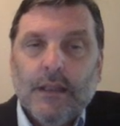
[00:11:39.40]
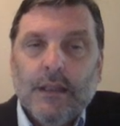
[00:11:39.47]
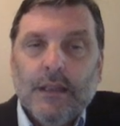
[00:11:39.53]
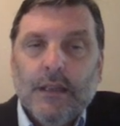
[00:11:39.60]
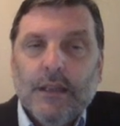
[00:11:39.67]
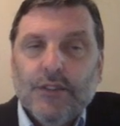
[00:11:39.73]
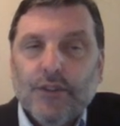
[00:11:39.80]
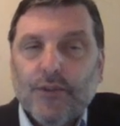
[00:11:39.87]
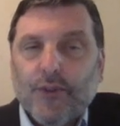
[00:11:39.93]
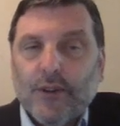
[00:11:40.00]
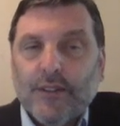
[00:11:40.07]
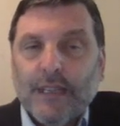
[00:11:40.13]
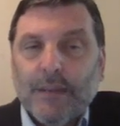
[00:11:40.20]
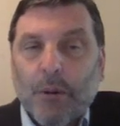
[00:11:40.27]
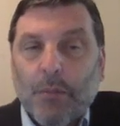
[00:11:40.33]
So, for
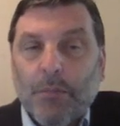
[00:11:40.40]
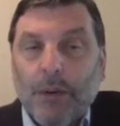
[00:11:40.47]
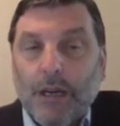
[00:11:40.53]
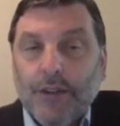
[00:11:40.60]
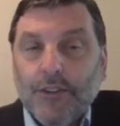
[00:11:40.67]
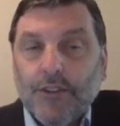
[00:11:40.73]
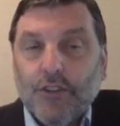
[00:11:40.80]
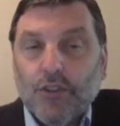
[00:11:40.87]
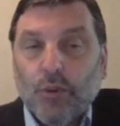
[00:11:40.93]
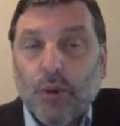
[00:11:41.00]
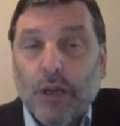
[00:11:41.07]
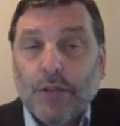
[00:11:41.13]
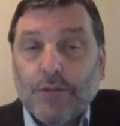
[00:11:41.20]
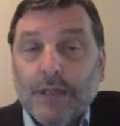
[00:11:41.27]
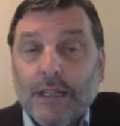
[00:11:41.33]
example, must this
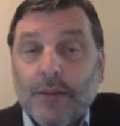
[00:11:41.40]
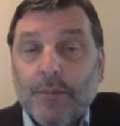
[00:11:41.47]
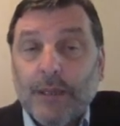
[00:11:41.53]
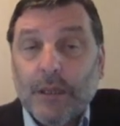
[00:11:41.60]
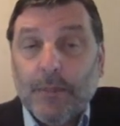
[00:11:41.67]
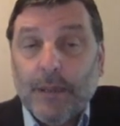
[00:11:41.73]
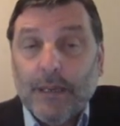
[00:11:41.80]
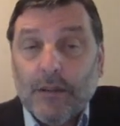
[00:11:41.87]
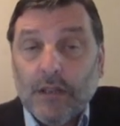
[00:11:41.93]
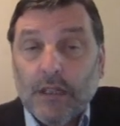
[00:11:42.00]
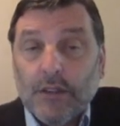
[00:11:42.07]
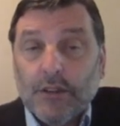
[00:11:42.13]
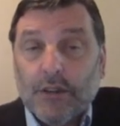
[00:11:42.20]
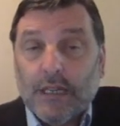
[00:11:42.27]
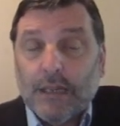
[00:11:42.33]
quadrilateral be a
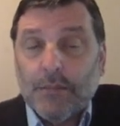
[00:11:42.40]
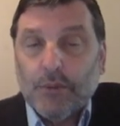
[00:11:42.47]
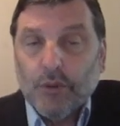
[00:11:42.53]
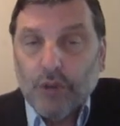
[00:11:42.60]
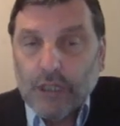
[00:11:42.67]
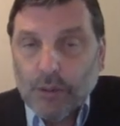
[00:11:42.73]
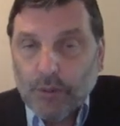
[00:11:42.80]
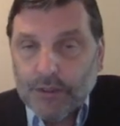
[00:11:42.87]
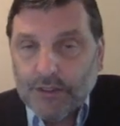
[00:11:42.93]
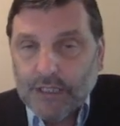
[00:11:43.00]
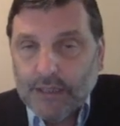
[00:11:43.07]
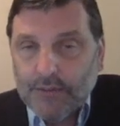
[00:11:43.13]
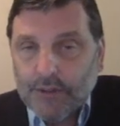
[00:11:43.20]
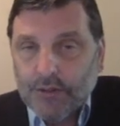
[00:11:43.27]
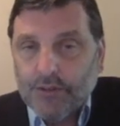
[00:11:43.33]
parallelogram? Look at what's
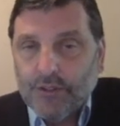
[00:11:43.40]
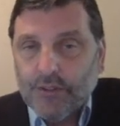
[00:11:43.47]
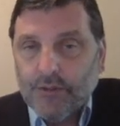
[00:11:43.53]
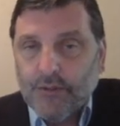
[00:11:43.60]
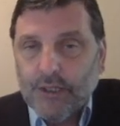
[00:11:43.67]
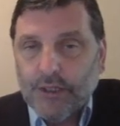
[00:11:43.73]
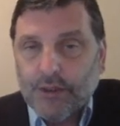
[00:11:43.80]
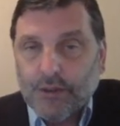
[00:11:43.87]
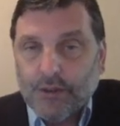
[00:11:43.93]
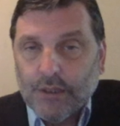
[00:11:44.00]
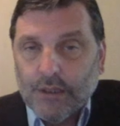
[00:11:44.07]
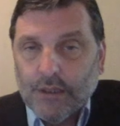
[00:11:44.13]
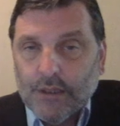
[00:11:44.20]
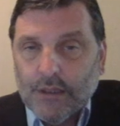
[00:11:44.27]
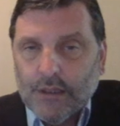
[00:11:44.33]
given to us in this figure.
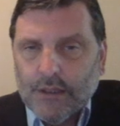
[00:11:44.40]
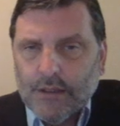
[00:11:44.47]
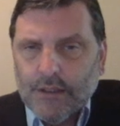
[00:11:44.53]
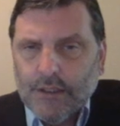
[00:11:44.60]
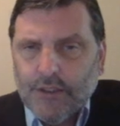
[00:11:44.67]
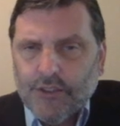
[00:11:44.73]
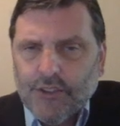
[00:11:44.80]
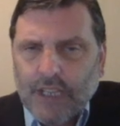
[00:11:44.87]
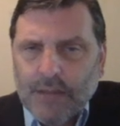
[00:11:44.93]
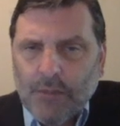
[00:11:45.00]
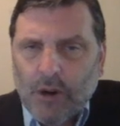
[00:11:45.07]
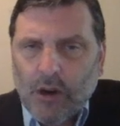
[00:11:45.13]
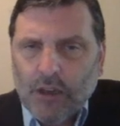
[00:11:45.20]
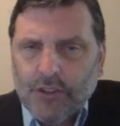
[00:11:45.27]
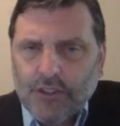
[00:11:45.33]
These same
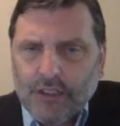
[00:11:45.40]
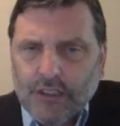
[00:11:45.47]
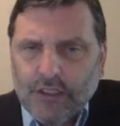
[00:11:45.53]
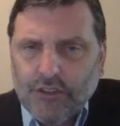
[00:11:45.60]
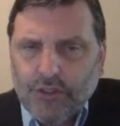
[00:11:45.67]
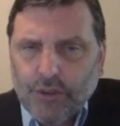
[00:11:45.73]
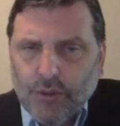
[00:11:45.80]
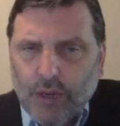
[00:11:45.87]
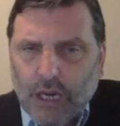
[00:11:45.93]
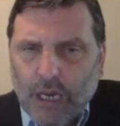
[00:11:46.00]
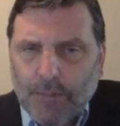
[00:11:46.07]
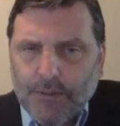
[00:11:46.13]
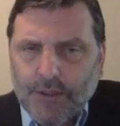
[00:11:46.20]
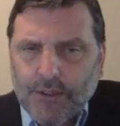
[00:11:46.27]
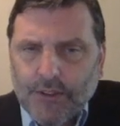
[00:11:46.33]
marks say these two
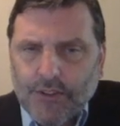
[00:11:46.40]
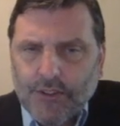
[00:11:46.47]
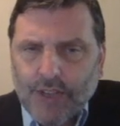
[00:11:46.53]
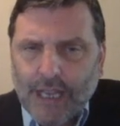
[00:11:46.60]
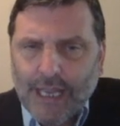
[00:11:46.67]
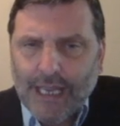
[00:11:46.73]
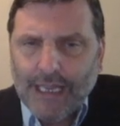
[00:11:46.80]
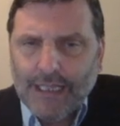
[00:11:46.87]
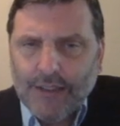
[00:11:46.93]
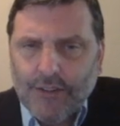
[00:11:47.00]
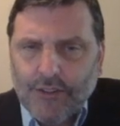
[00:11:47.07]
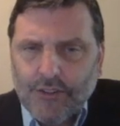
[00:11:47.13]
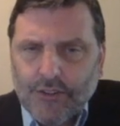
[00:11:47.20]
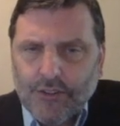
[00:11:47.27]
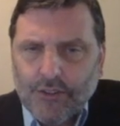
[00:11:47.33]
opposite
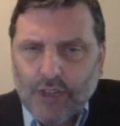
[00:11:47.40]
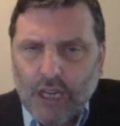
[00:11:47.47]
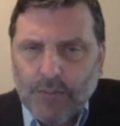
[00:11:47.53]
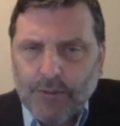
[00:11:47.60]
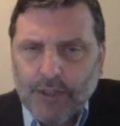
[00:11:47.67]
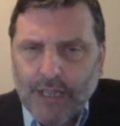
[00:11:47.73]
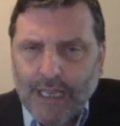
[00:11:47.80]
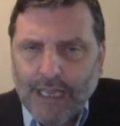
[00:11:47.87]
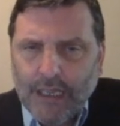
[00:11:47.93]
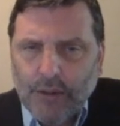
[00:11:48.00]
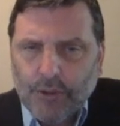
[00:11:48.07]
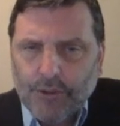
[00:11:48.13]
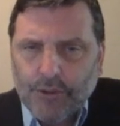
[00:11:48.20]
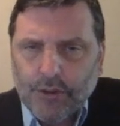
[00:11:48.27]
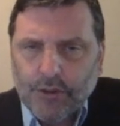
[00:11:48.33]
sides, opposite
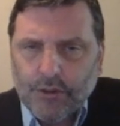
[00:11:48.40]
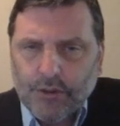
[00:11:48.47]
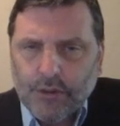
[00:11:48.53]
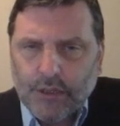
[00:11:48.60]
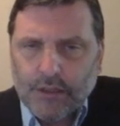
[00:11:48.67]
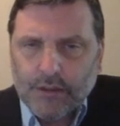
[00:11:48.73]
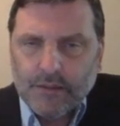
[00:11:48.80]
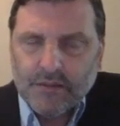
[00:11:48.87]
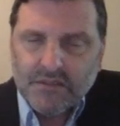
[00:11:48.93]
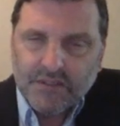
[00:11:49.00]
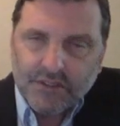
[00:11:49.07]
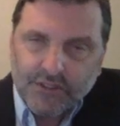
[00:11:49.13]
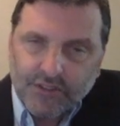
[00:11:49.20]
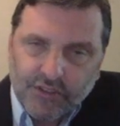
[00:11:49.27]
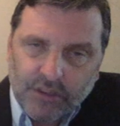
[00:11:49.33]
angles are congruent.
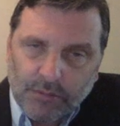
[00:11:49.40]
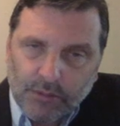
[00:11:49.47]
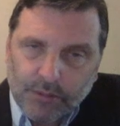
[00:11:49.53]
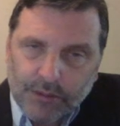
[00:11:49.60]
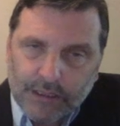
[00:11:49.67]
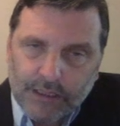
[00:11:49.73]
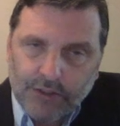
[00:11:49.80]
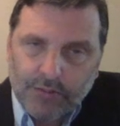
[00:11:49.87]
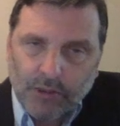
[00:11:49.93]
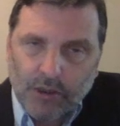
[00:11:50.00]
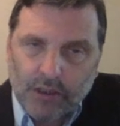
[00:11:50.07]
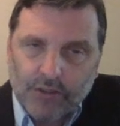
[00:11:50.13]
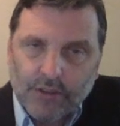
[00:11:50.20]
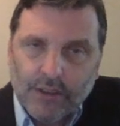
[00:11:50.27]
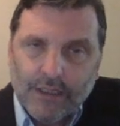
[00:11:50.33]
Similar with these
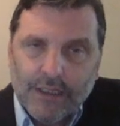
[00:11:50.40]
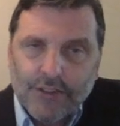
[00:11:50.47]
marks.